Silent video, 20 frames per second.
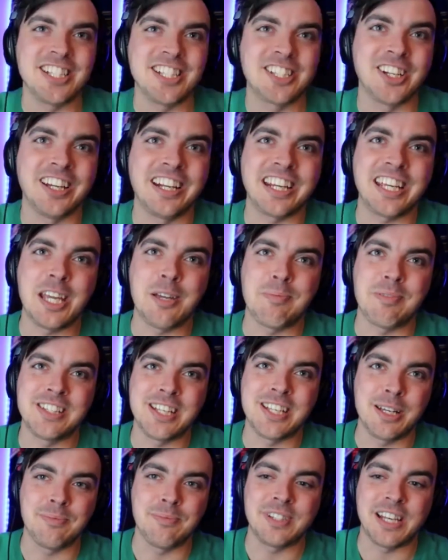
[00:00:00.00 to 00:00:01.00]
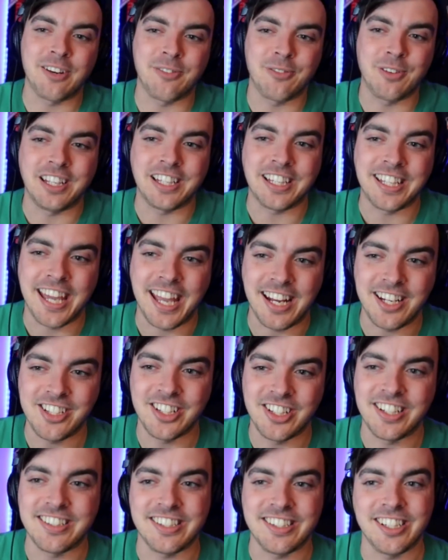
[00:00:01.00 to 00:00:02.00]
good at keeping teams out of
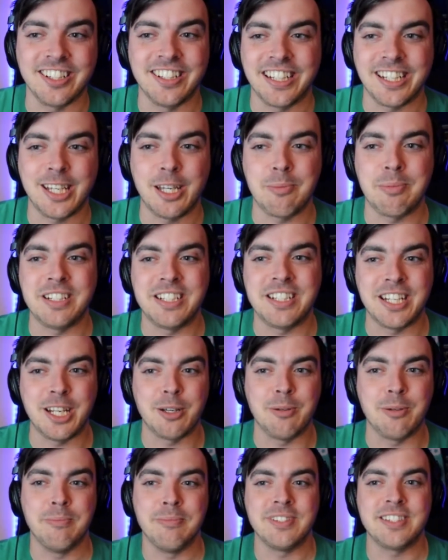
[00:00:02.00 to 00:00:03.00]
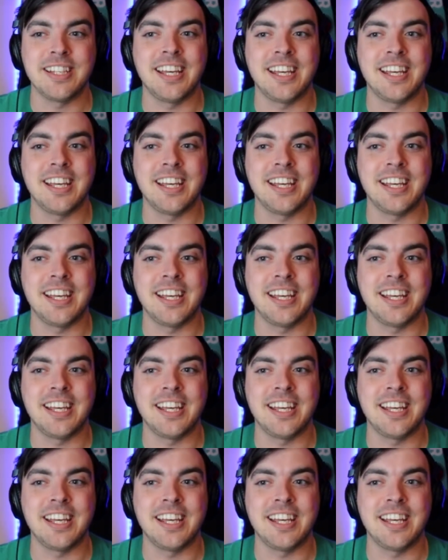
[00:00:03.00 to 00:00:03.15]
relegation. Is he good at keeping teams